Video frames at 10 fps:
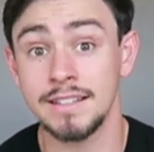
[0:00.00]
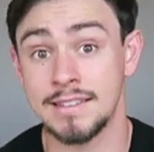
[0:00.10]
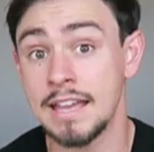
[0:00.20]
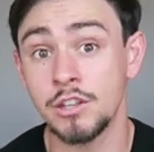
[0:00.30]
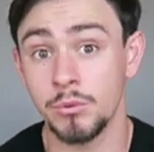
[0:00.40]
It's
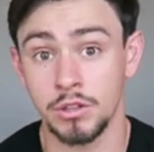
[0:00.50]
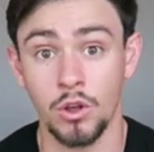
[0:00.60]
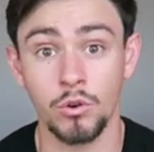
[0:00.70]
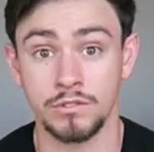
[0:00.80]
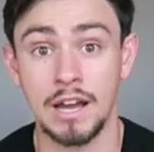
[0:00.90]
gonna take
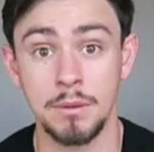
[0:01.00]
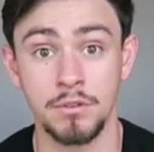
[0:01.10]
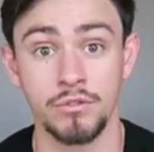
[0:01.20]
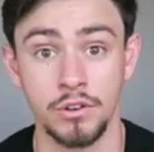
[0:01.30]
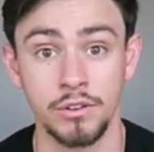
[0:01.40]
you a long
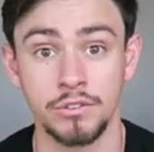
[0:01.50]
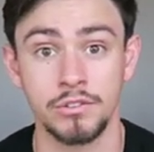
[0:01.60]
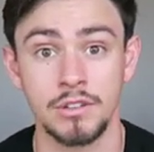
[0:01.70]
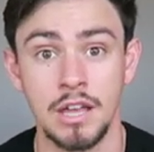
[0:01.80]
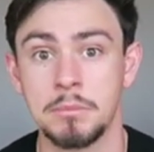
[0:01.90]
time at
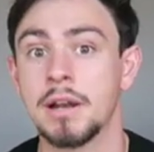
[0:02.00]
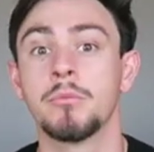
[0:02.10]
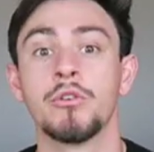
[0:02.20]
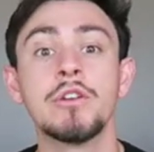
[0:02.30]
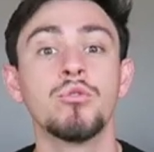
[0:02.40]
first.
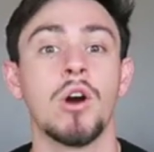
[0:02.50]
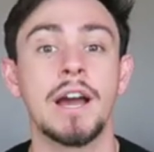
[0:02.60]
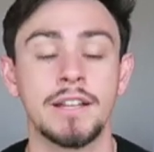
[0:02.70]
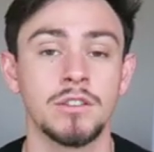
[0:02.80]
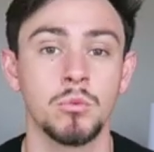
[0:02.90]
I mean, I'm
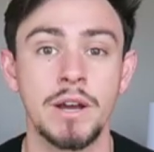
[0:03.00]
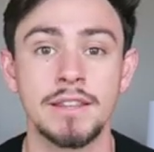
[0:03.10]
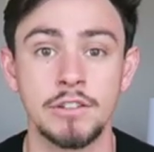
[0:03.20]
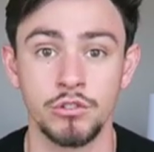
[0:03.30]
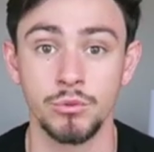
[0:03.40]
rewriting
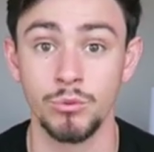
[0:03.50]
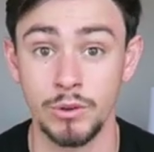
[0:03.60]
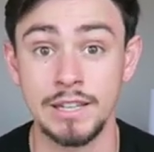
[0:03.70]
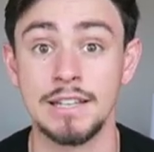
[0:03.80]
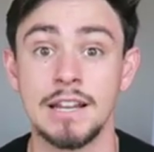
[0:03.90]
the way that
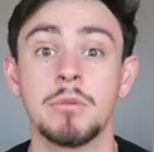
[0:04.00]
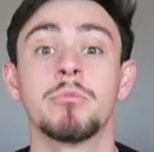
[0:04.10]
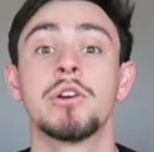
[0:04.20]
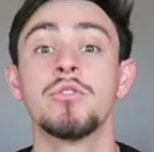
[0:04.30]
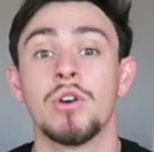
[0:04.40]
you
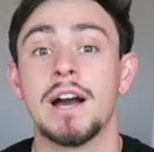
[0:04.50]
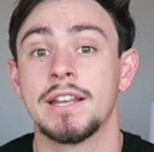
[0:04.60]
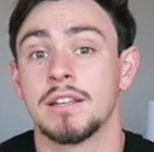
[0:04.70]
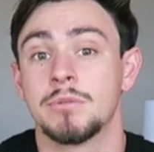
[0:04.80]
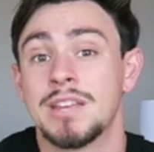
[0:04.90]
read. I'm
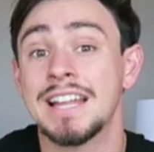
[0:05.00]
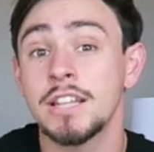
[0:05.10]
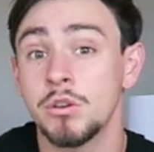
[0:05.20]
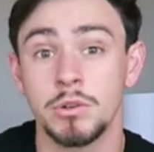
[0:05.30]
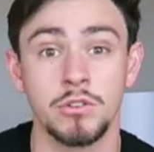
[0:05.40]
rewriting, I'm
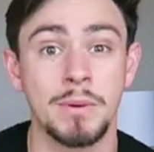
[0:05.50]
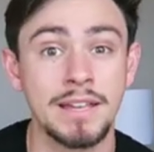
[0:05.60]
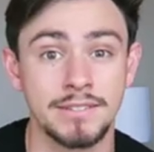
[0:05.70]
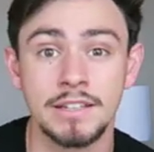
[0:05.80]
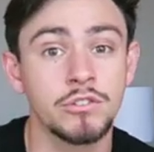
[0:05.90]
telling you what
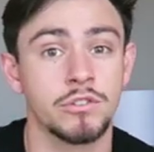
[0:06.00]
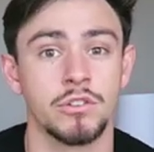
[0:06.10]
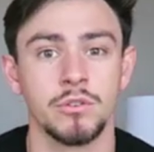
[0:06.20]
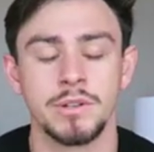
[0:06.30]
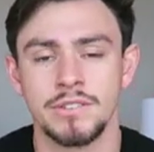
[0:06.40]
to pay
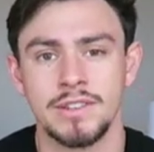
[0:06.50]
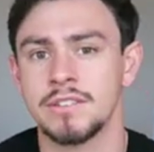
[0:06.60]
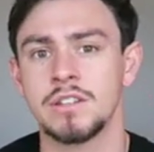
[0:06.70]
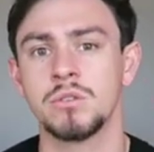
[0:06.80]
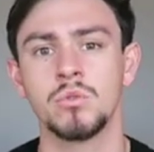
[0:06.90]
attention to, and
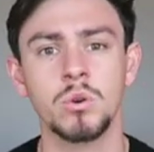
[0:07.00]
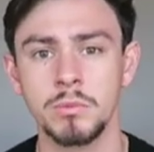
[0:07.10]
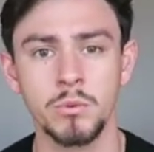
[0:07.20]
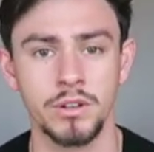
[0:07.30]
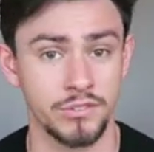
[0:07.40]
it's things that you
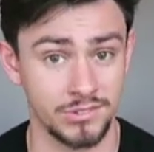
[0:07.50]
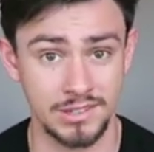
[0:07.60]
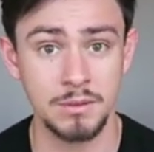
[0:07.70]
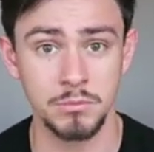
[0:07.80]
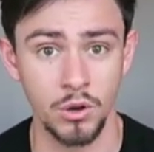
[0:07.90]
normally would
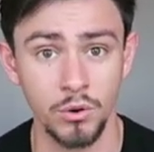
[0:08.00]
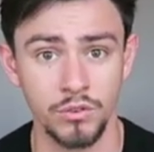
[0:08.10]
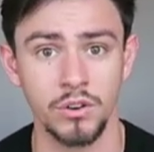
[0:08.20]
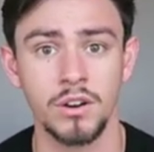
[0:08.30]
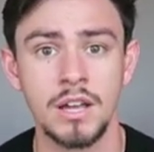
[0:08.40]
have skimmed
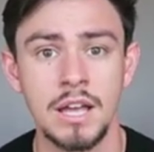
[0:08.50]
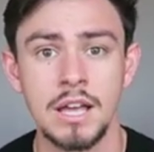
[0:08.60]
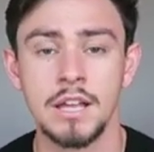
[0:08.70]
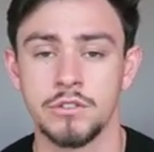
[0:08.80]
over.